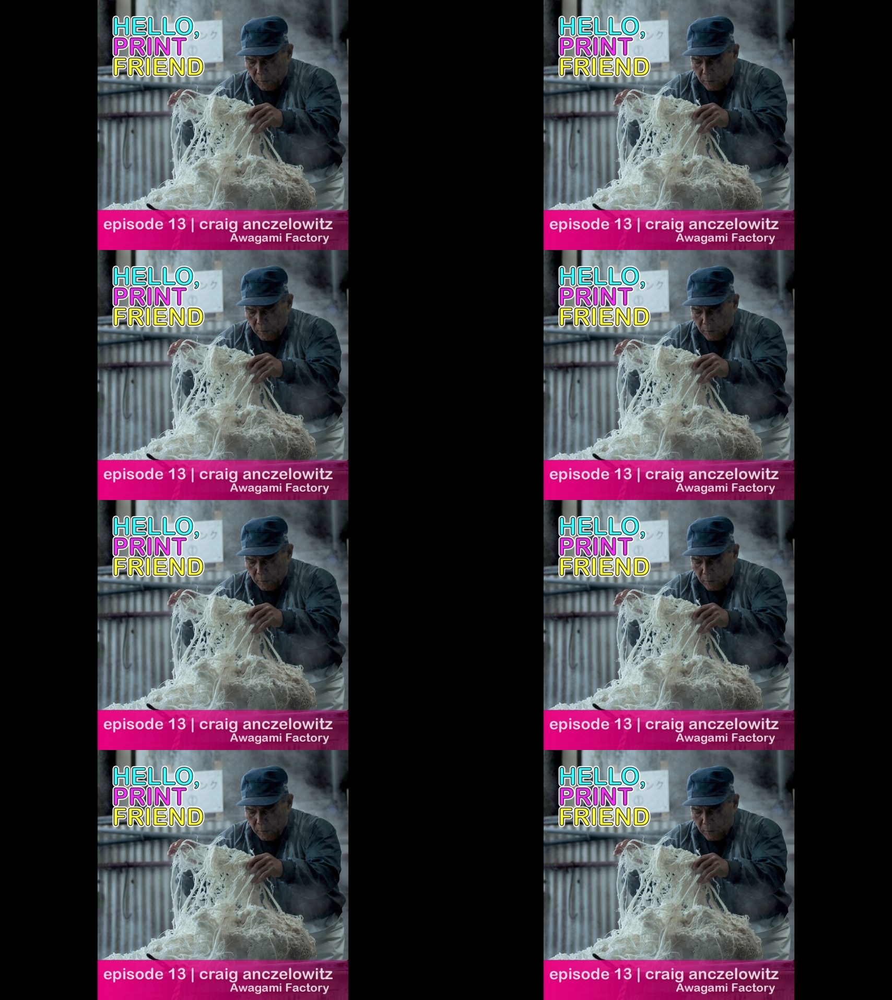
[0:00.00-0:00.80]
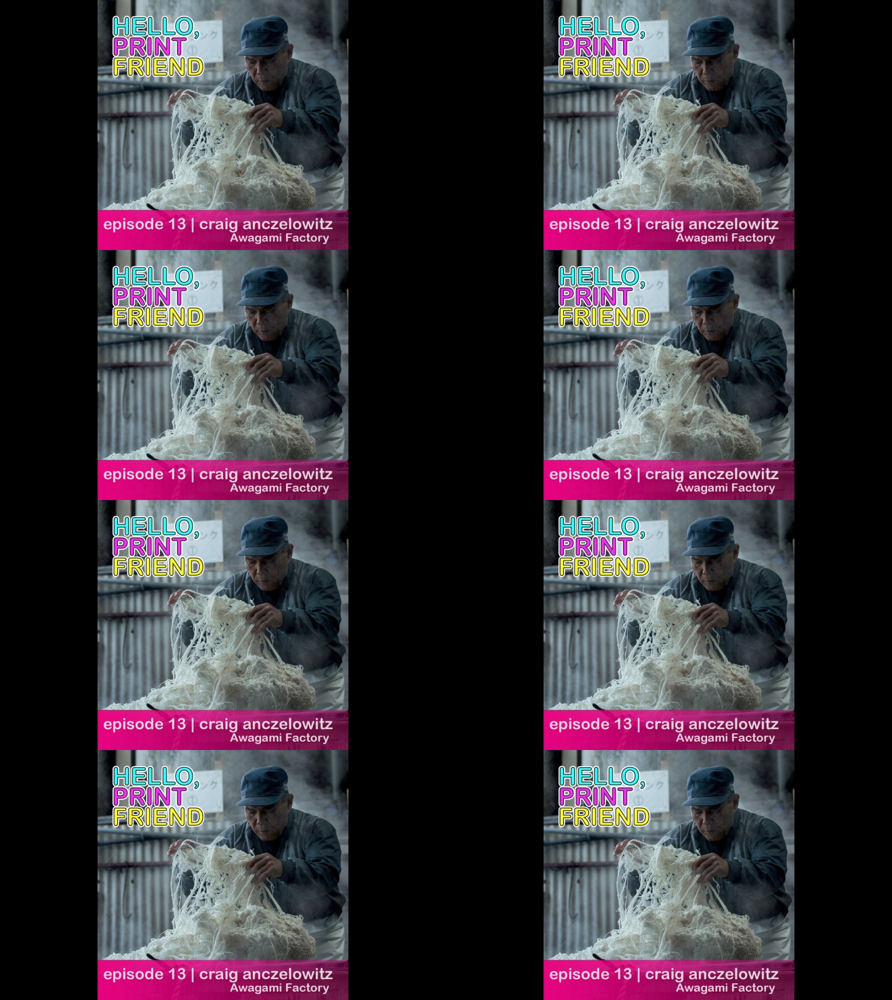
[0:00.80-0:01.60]

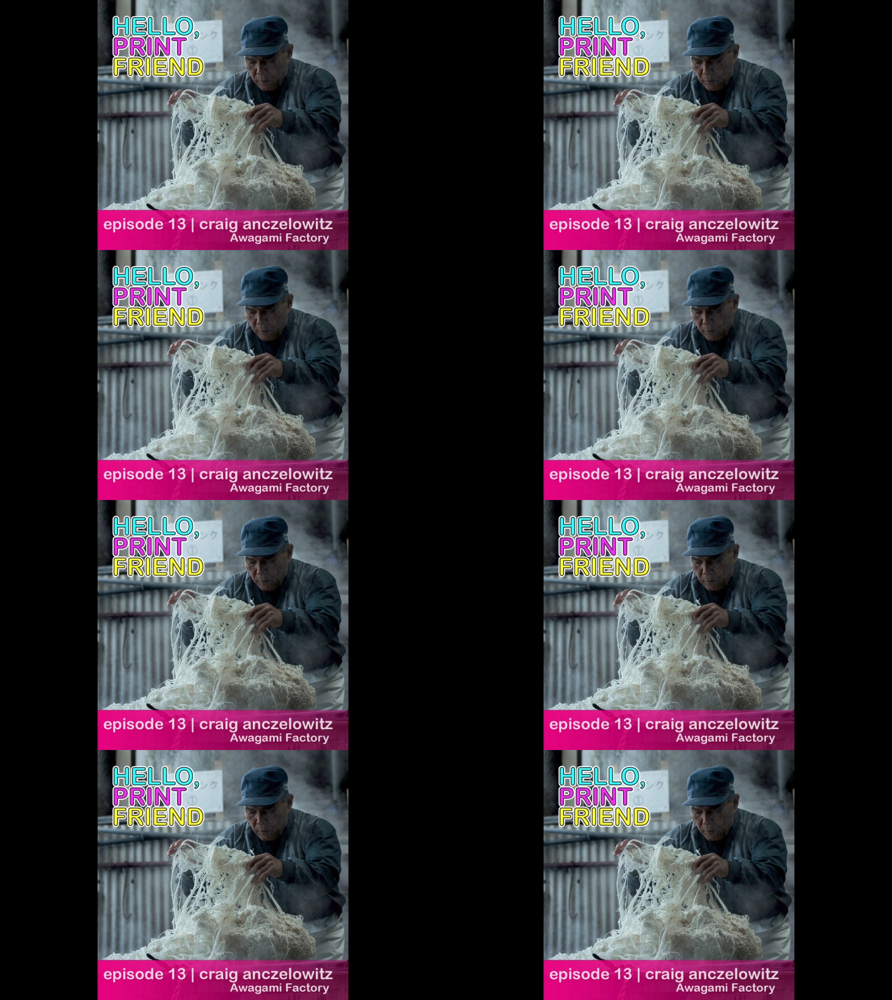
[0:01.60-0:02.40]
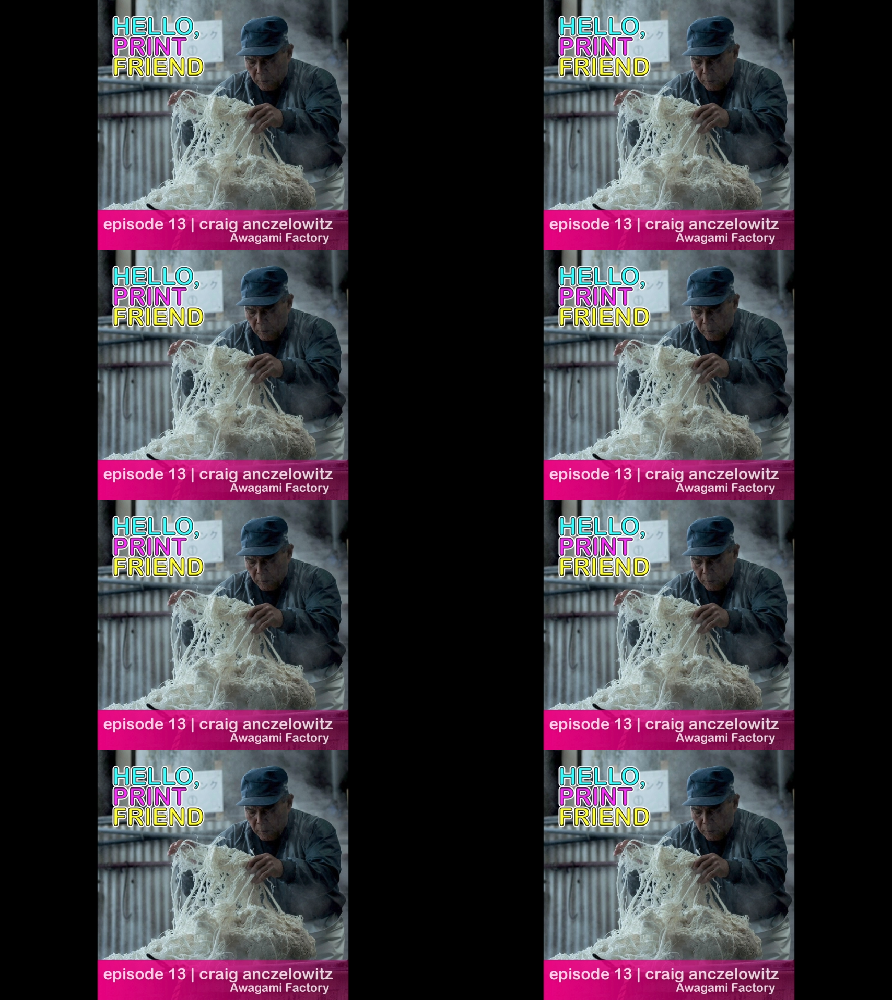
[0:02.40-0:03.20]

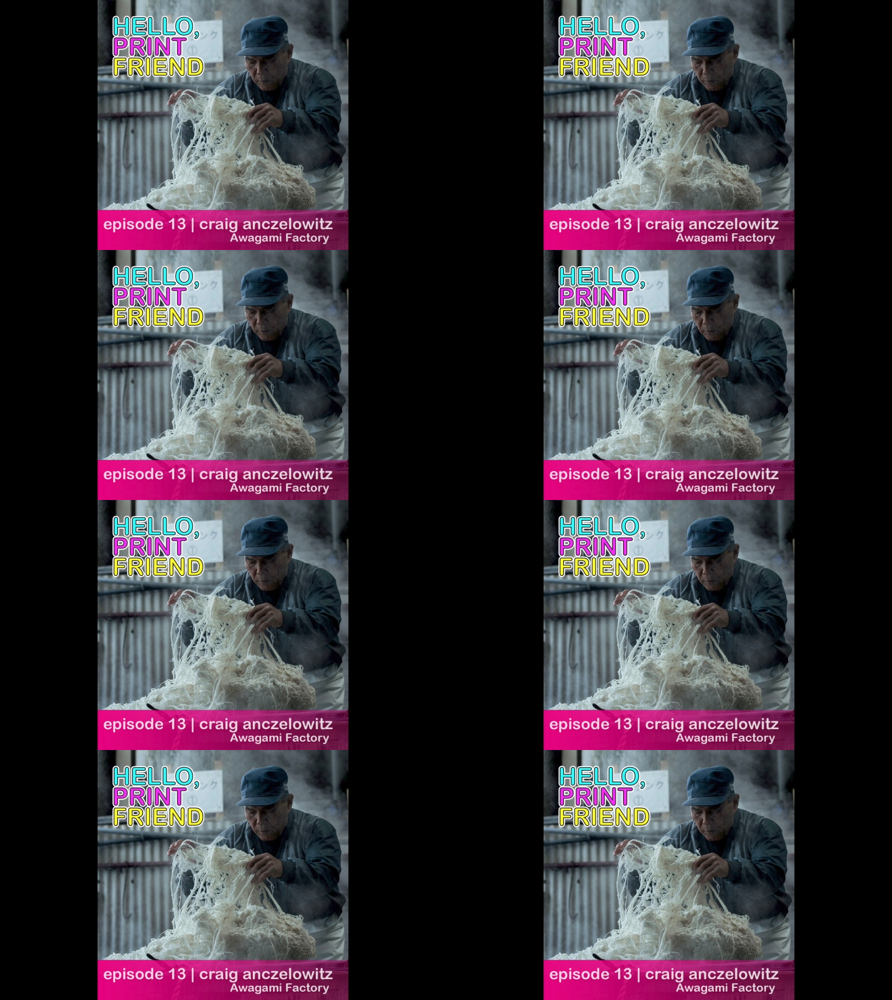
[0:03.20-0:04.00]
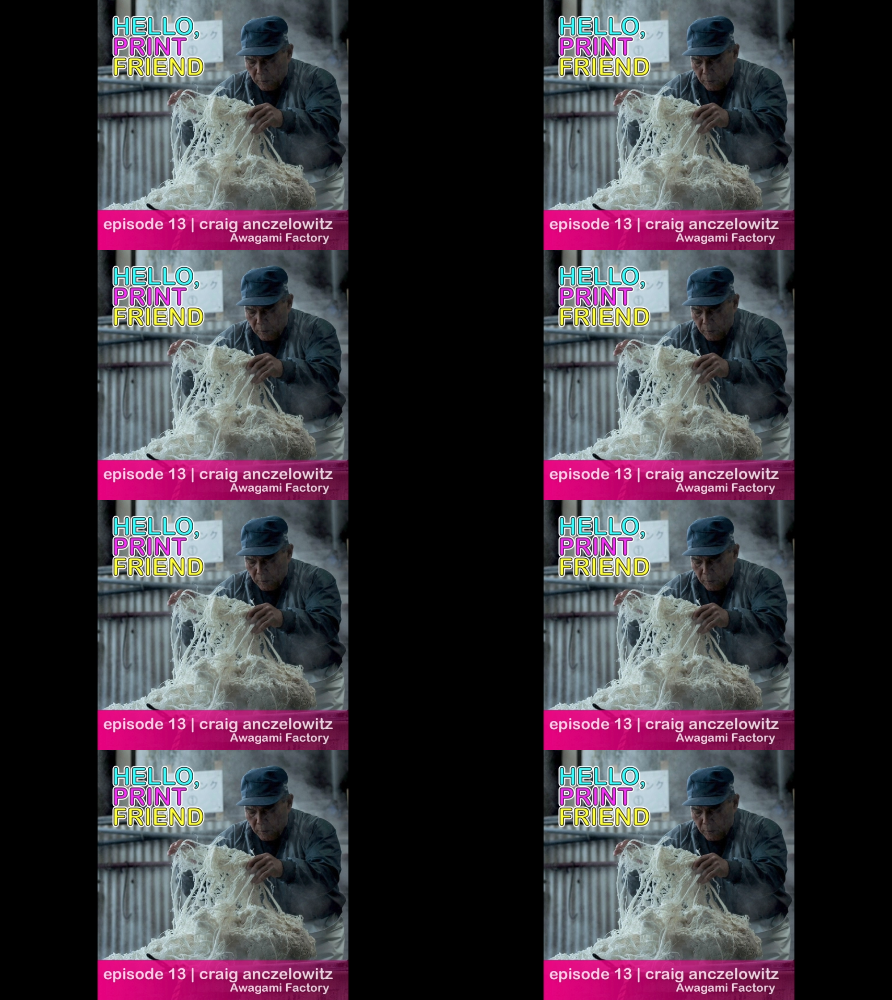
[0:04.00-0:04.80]

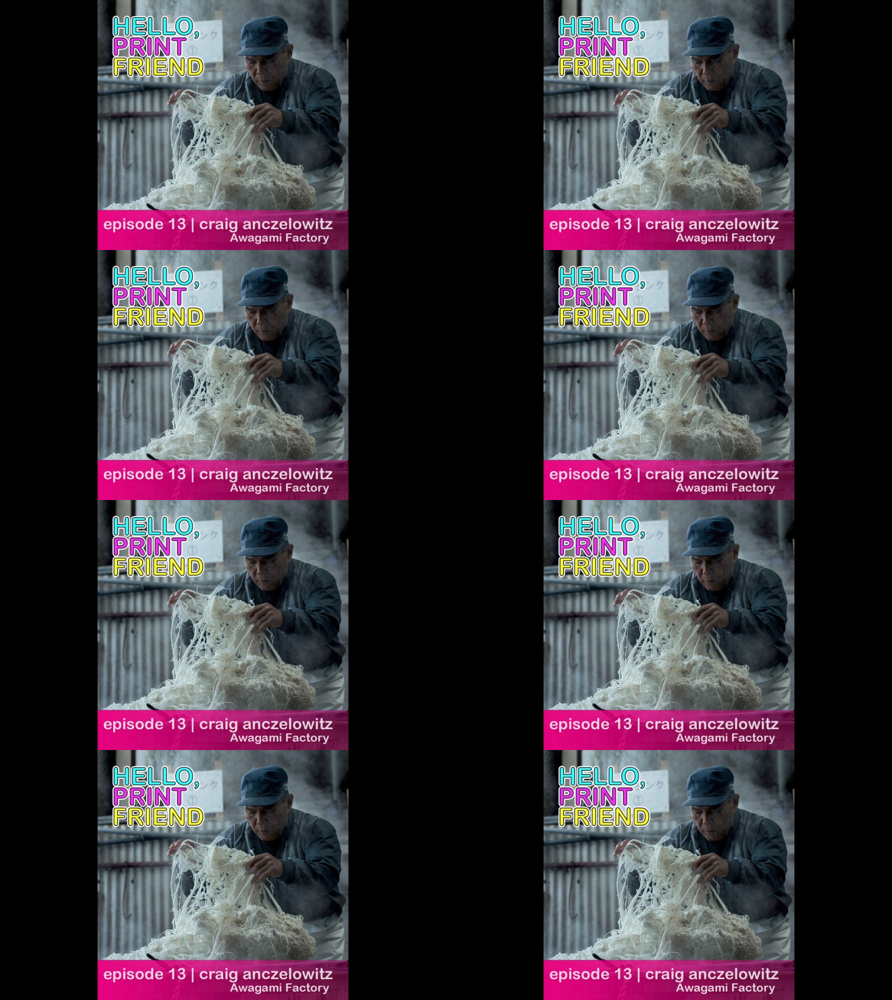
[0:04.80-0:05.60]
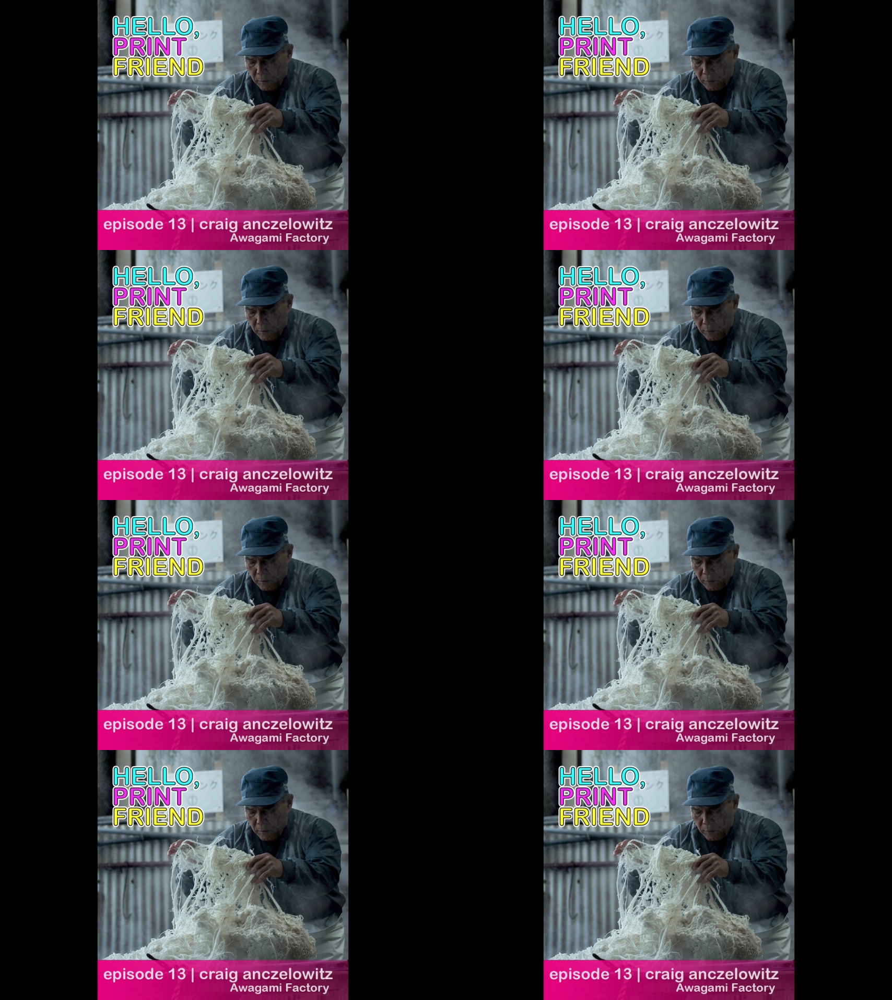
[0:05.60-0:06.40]

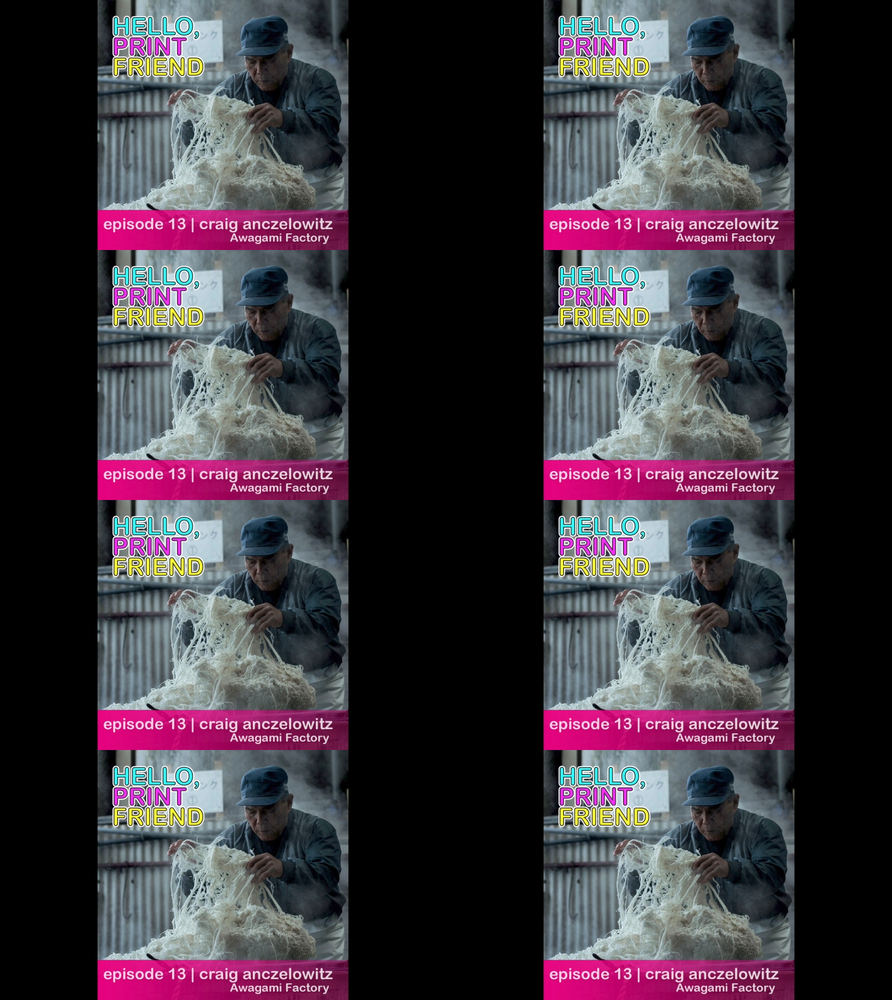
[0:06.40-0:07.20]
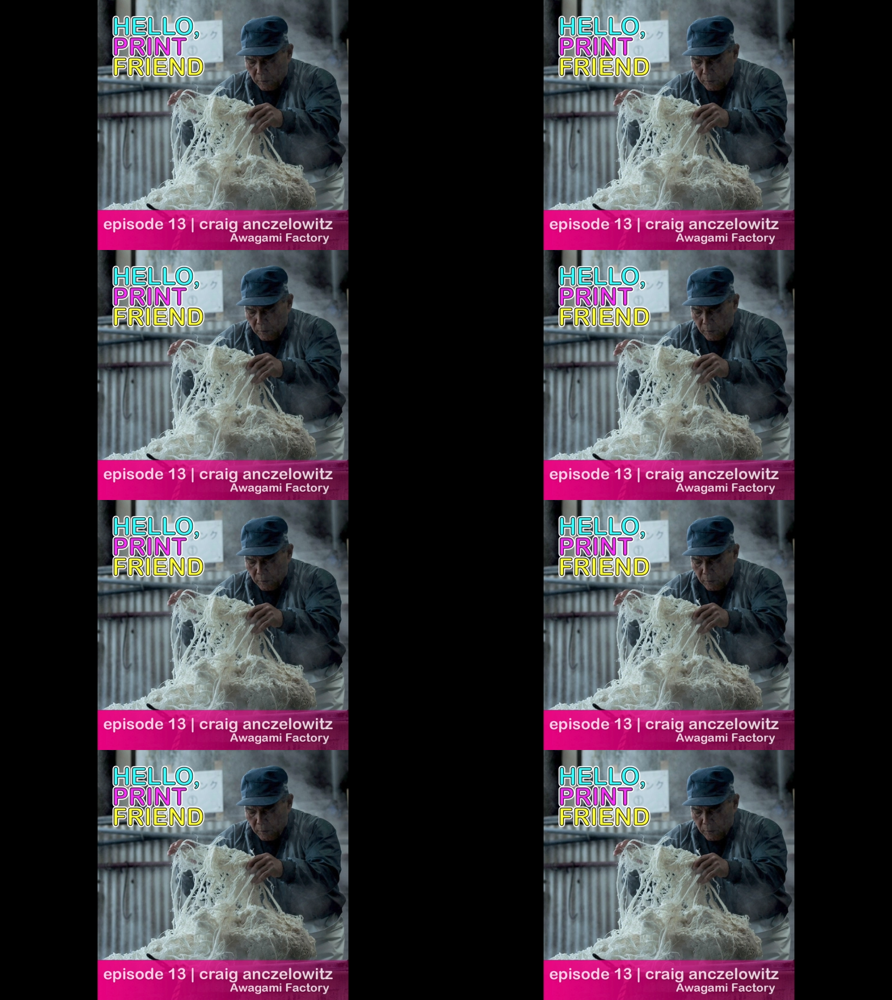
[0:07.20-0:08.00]
[no speech]